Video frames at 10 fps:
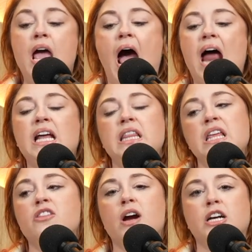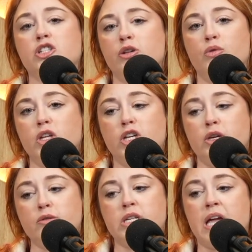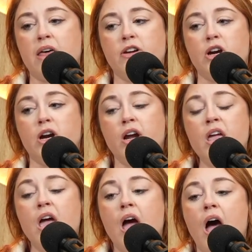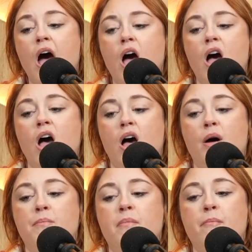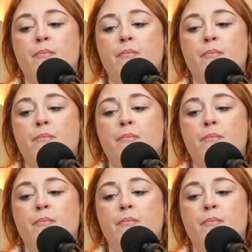And I think they're actually really cute together. I